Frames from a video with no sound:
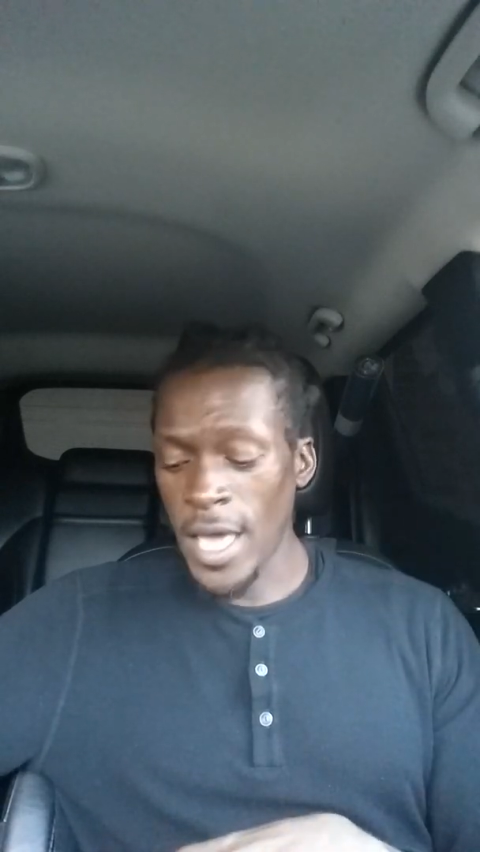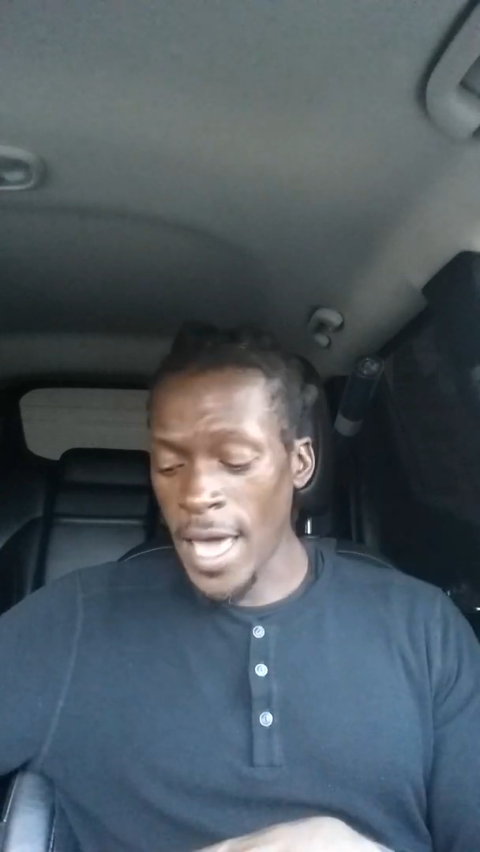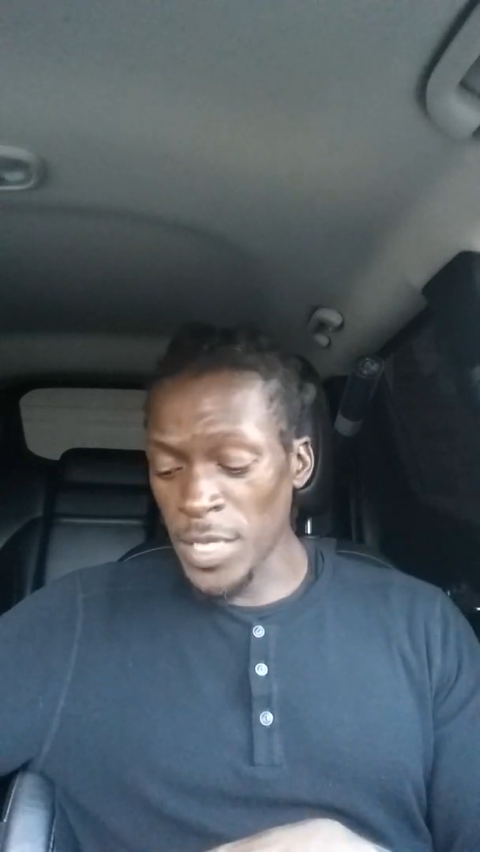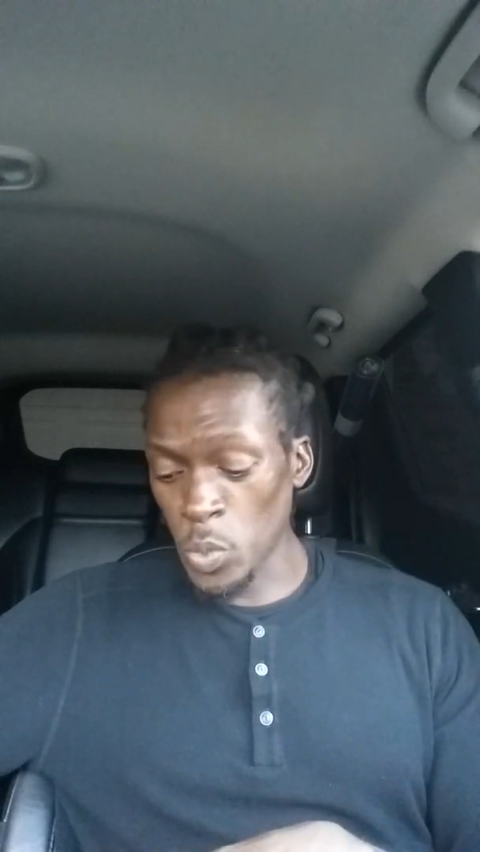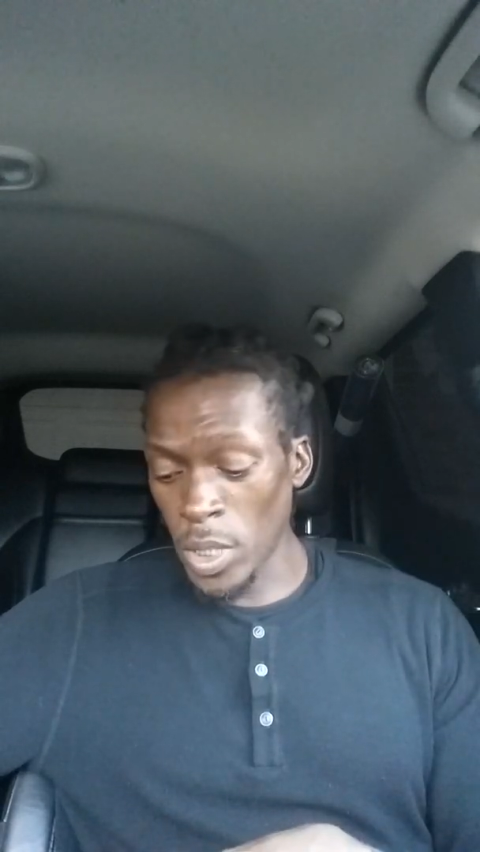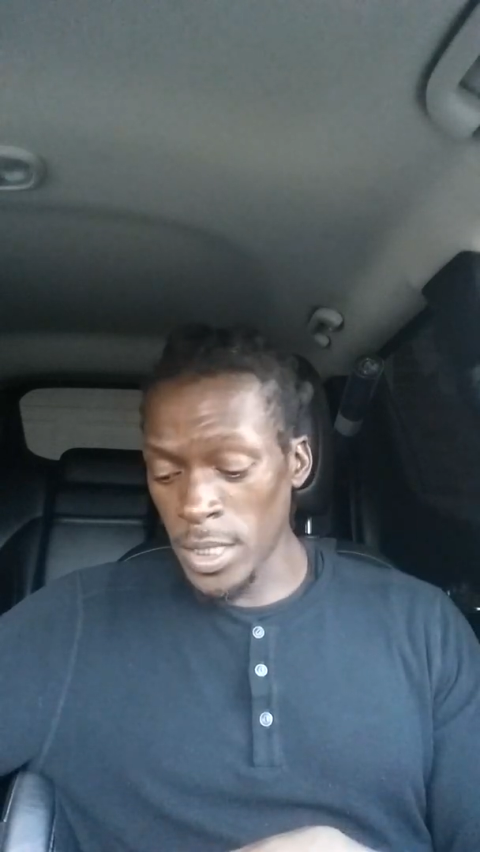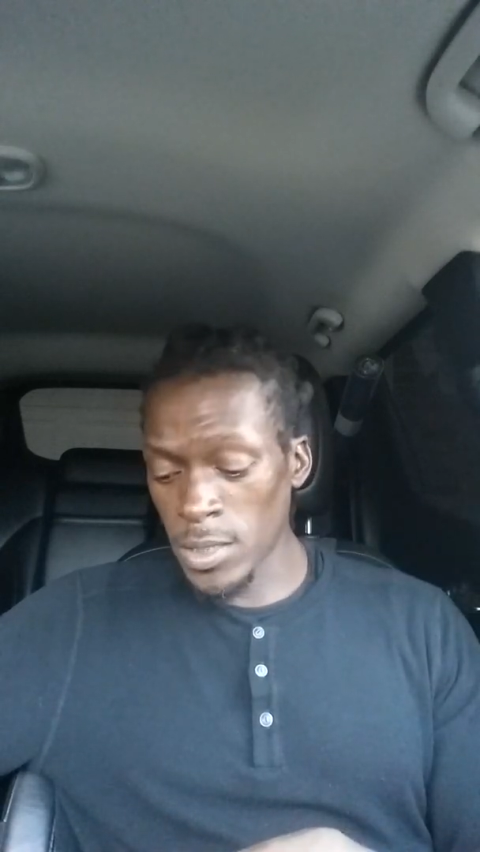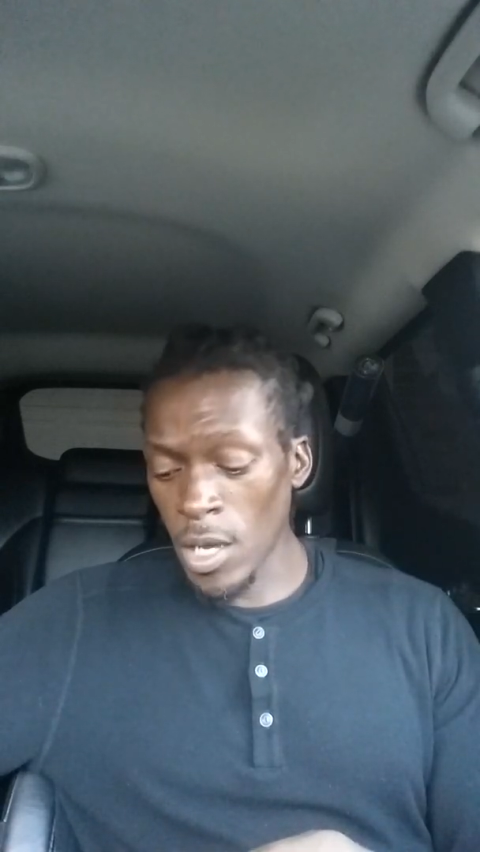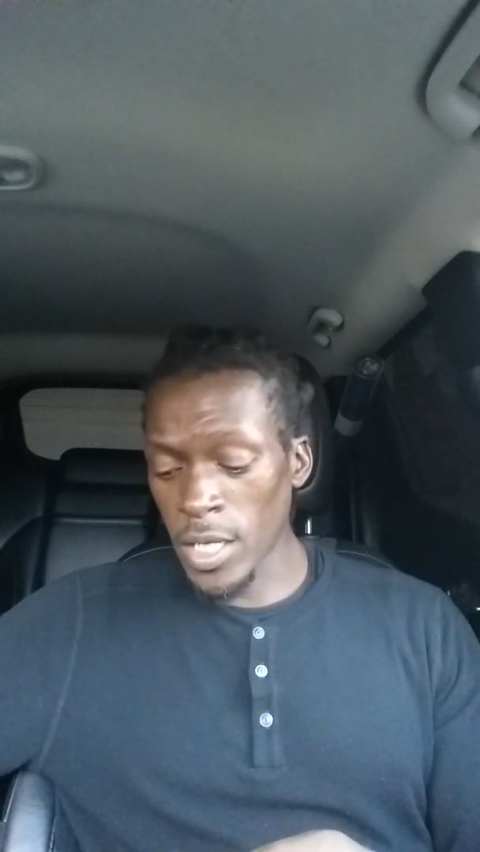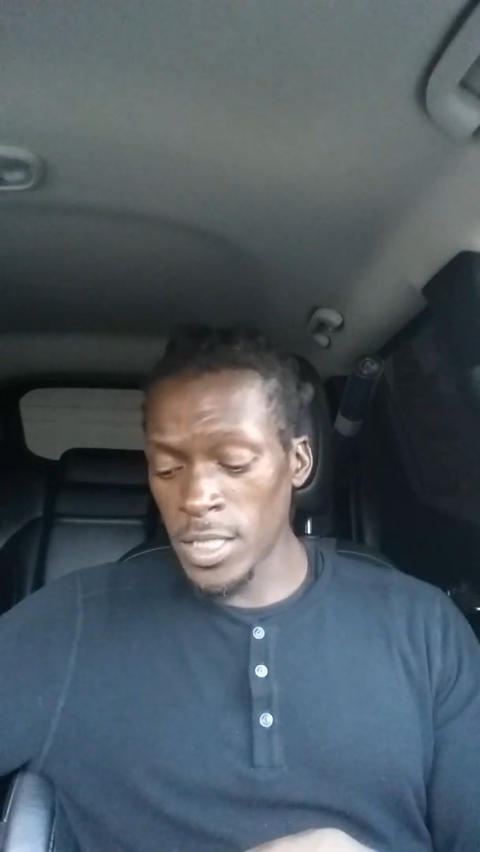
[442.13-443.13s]
as well as
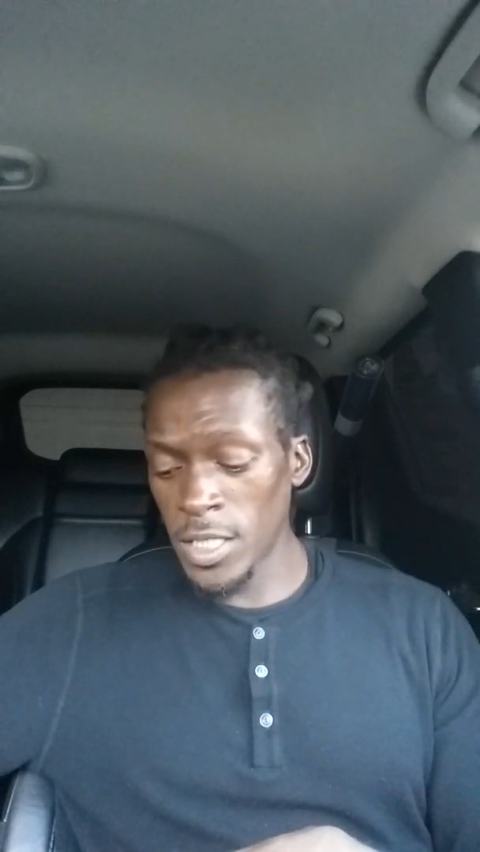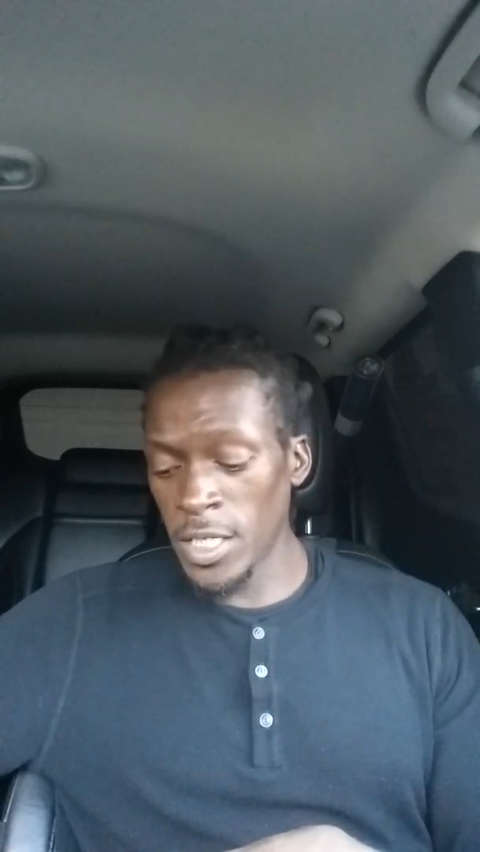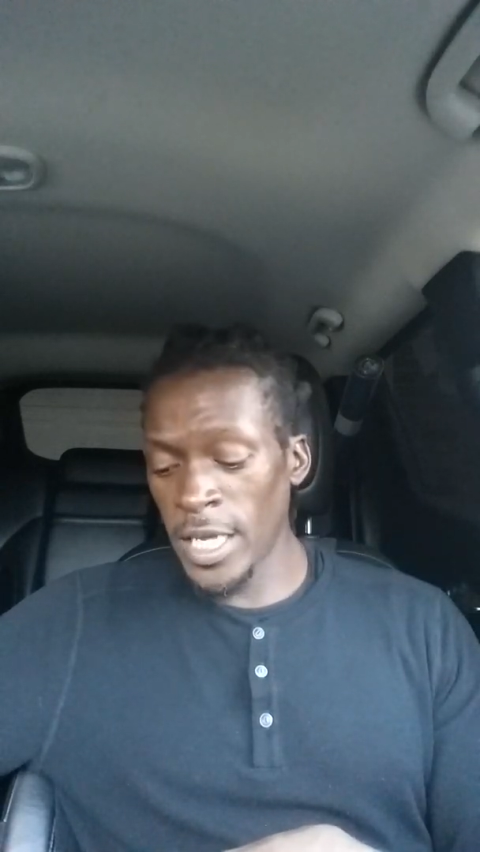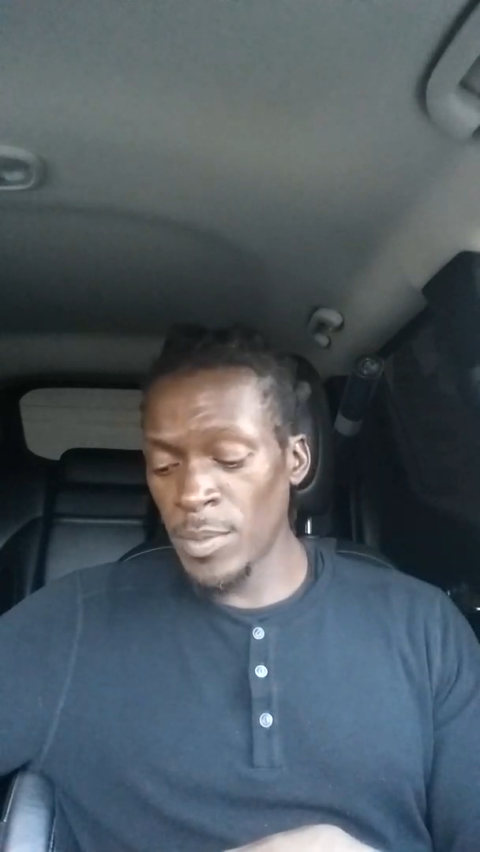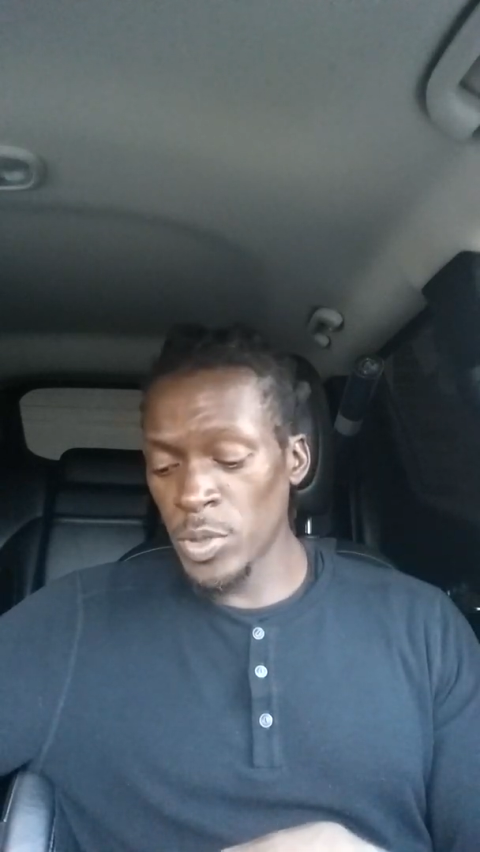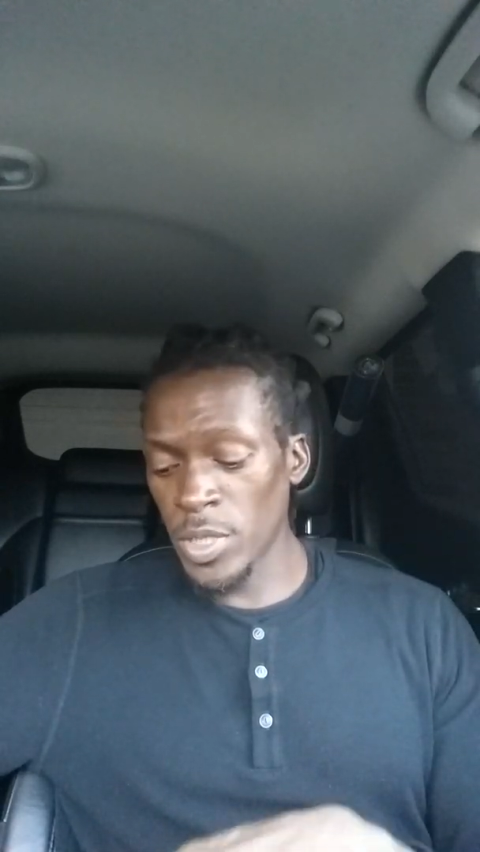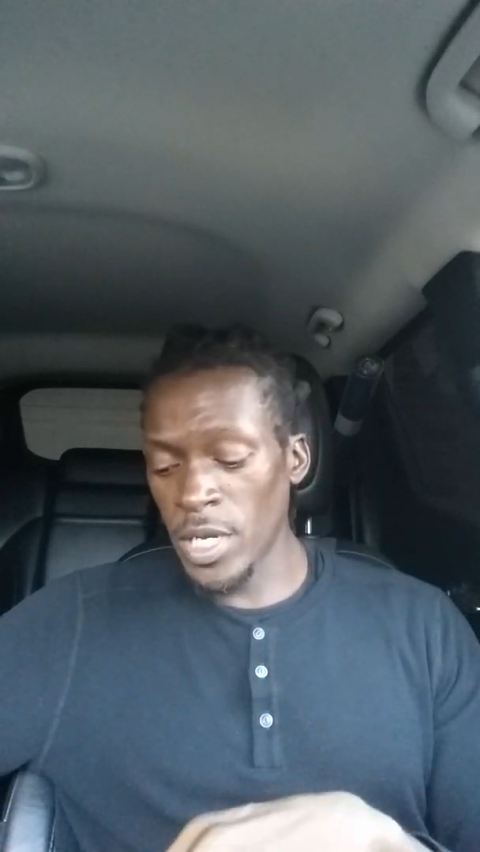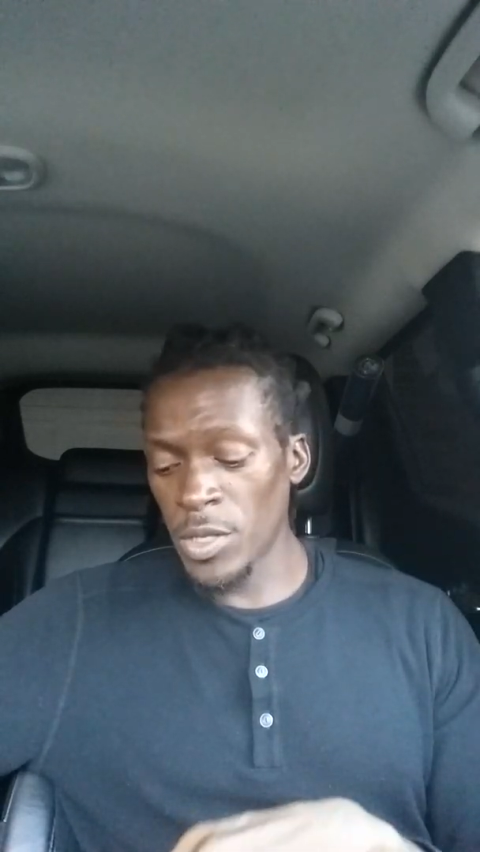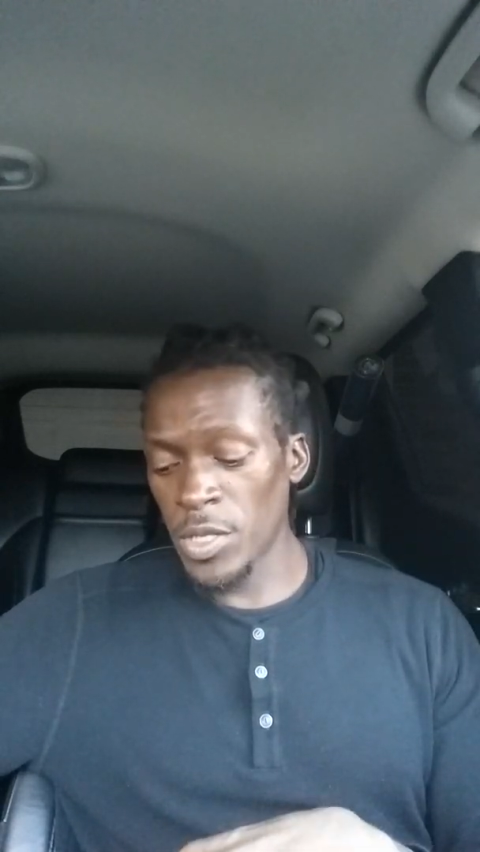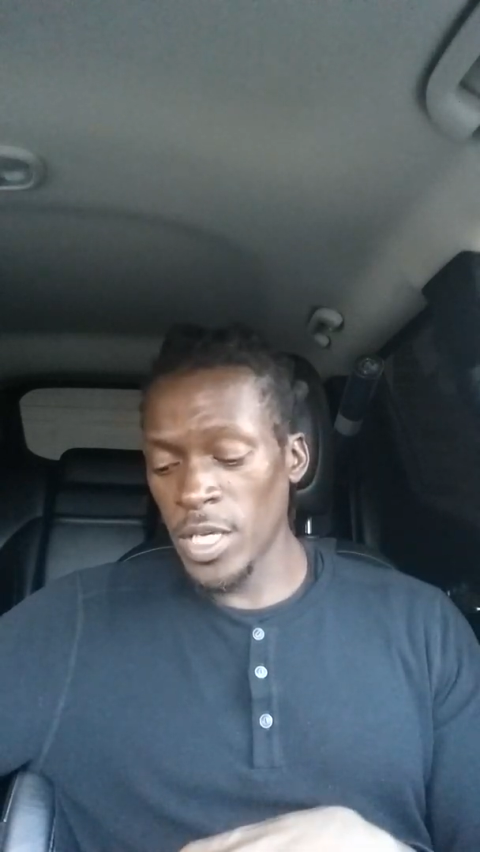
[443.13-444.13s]
talking to the neighbors
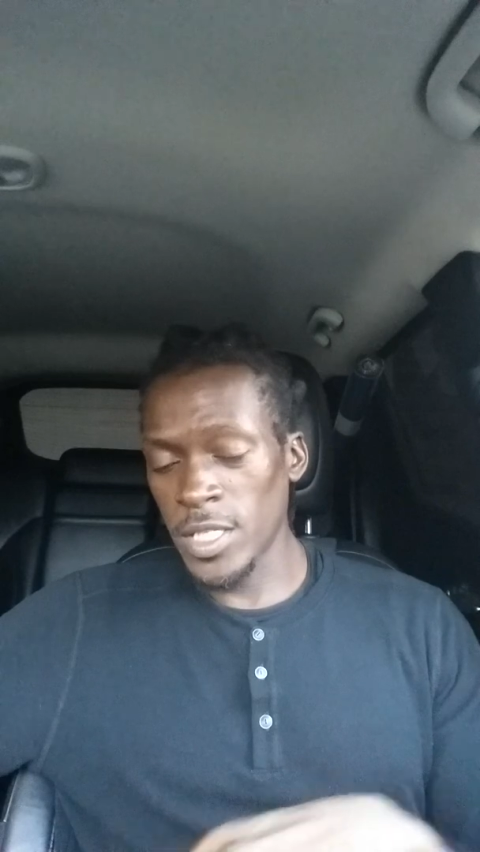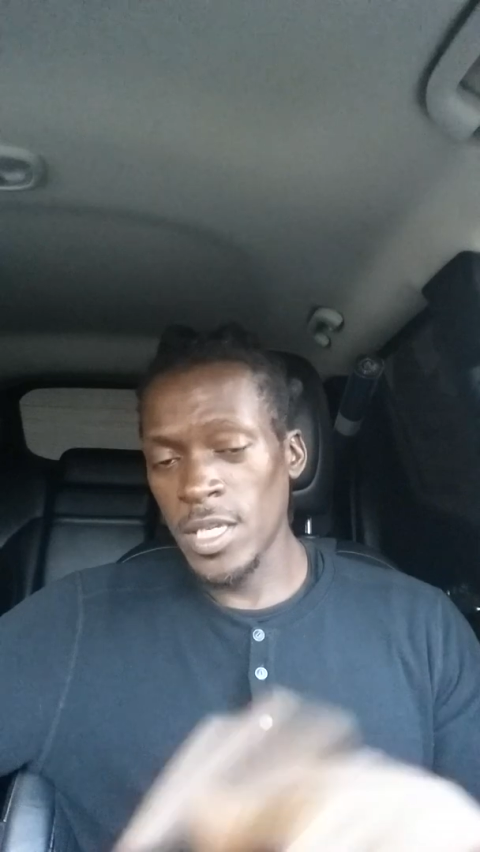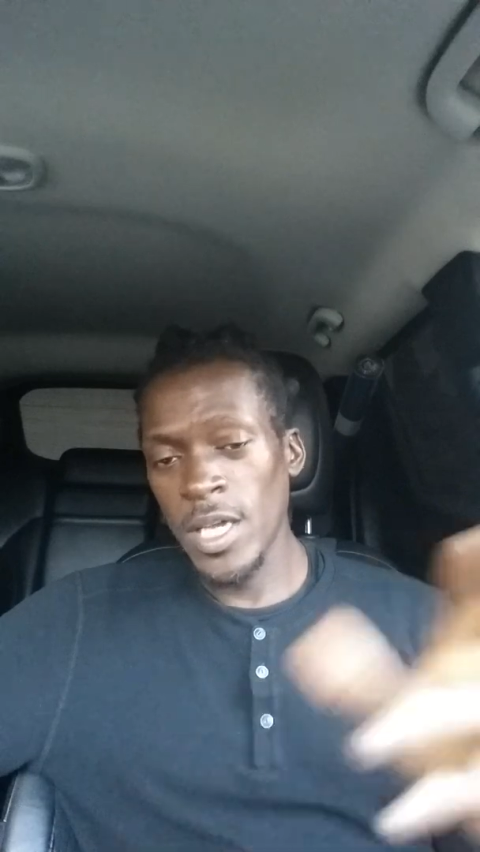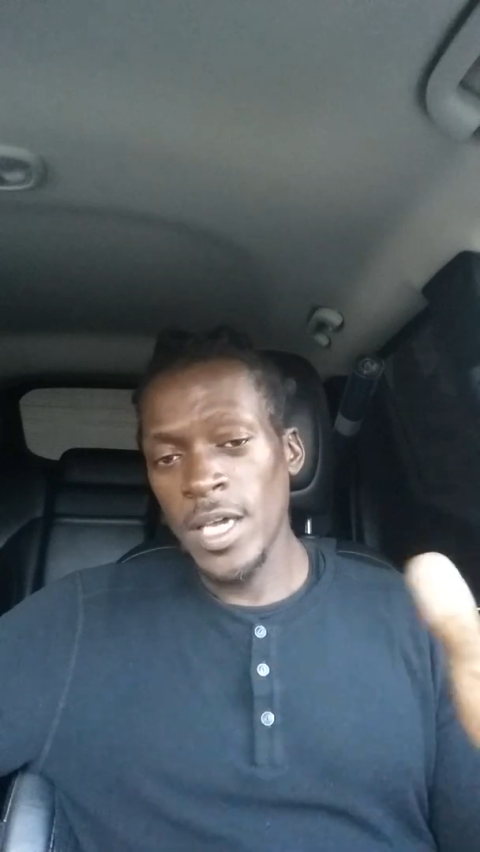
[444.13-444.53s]
and other things.